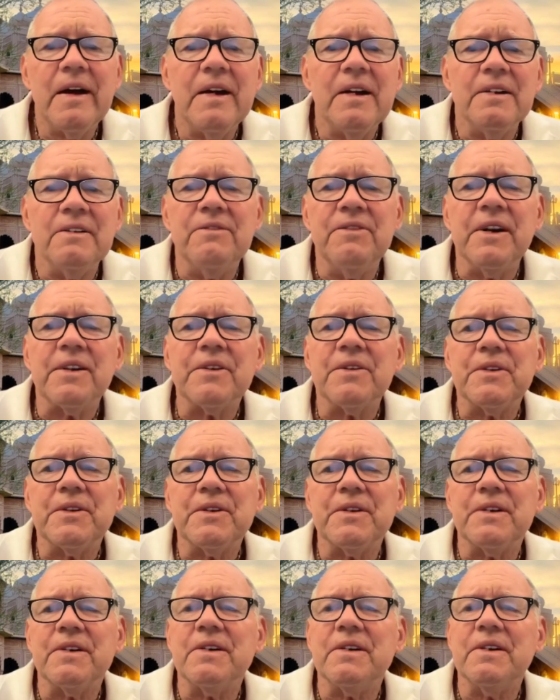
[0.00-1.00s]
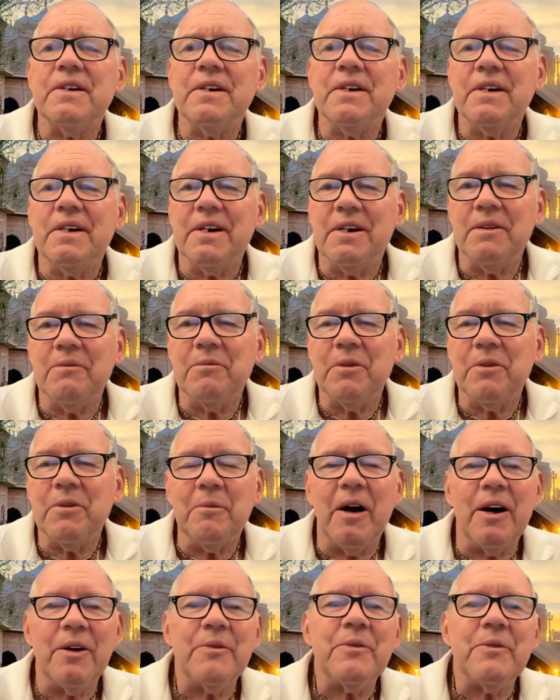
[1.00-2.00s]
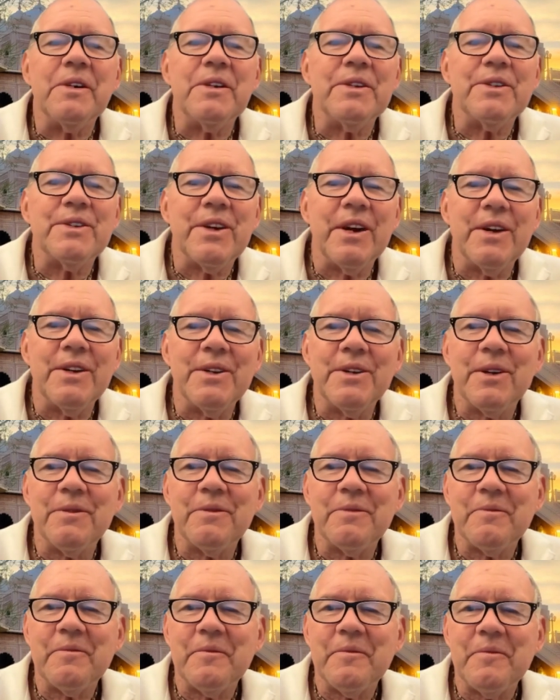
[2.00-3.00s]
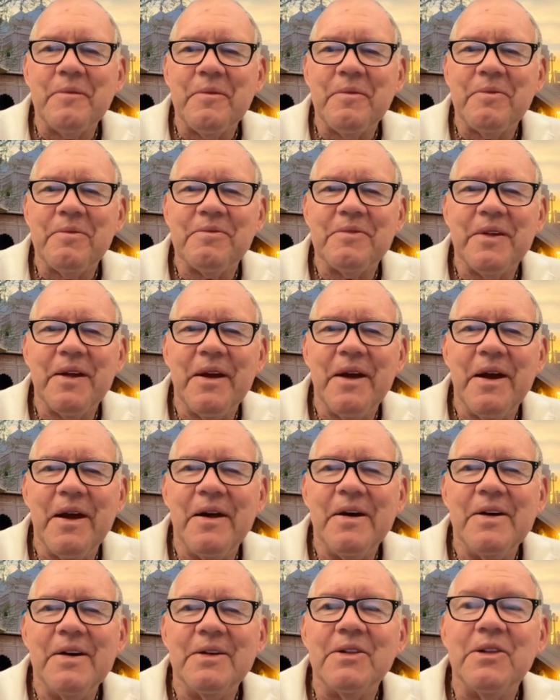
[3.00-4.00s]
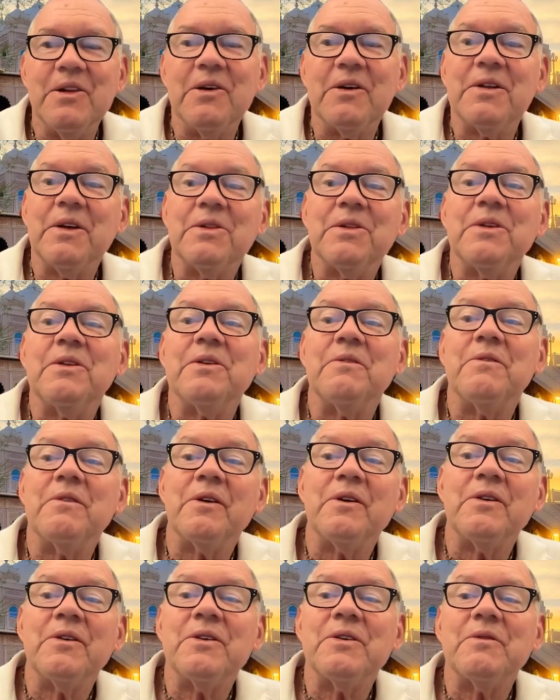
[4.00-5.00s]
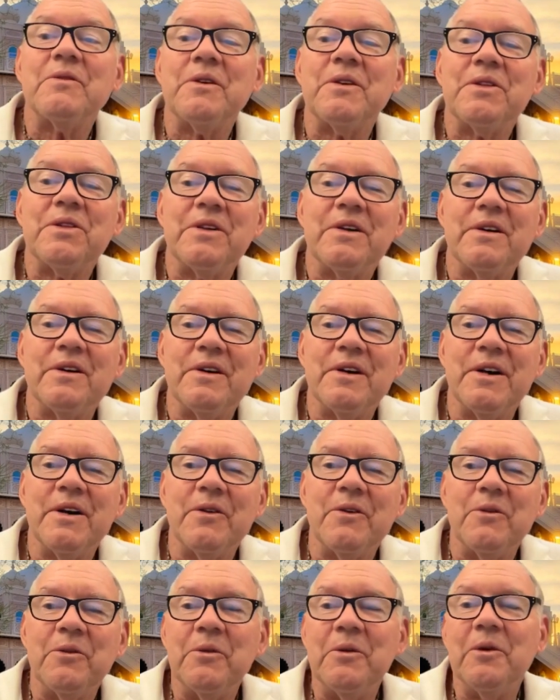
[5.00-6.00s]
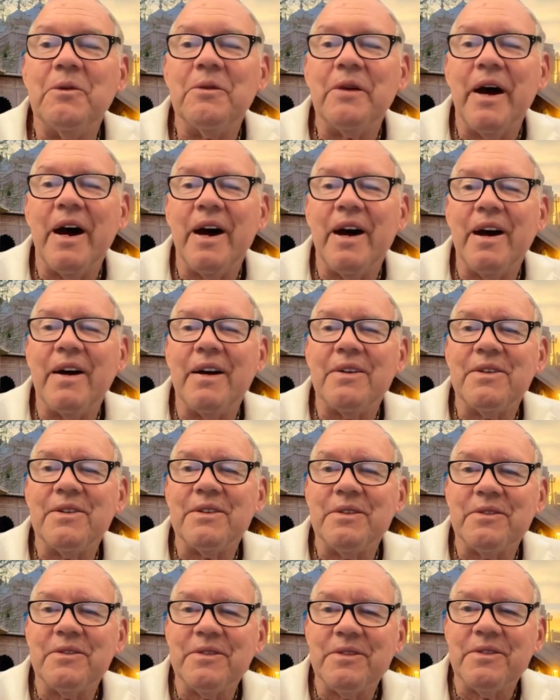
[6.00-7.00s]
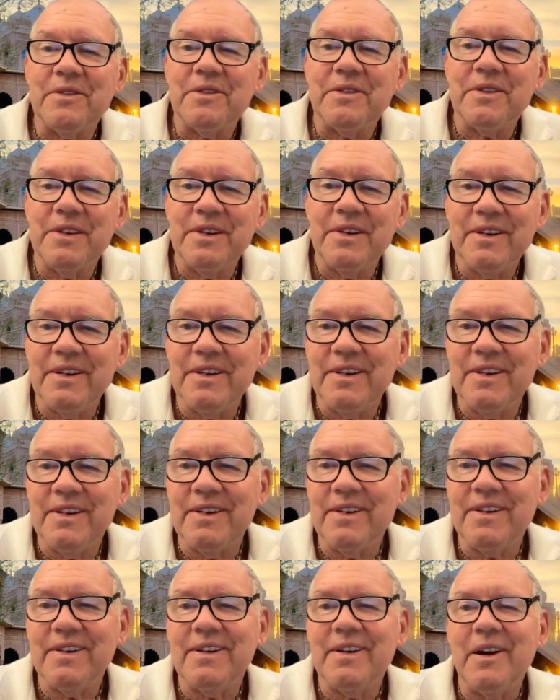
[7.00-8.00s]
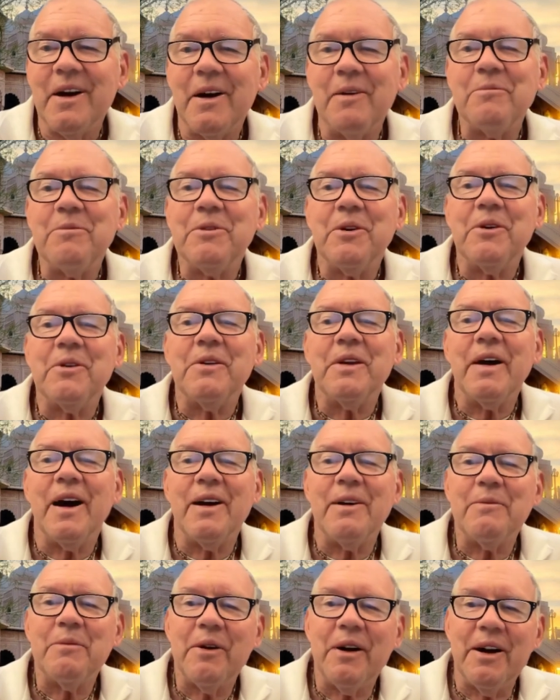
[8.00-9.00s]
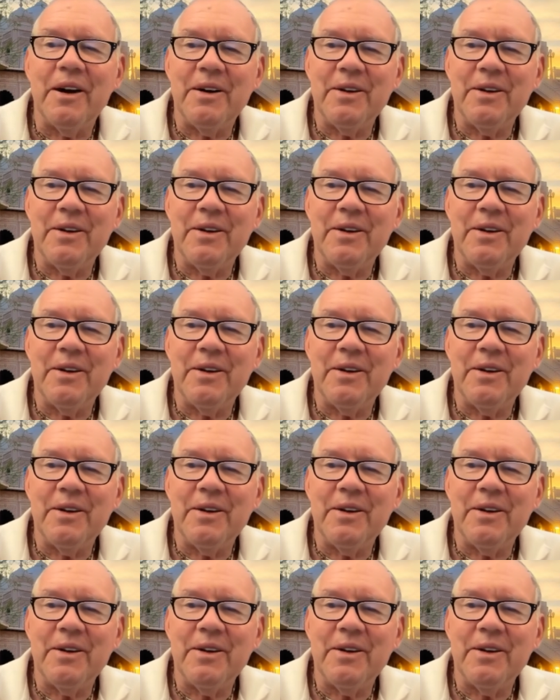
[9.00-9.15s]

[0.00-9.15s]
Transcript: fixed in Brahman realization, looked at the devotees with rolled eyes and upturned eyebrows.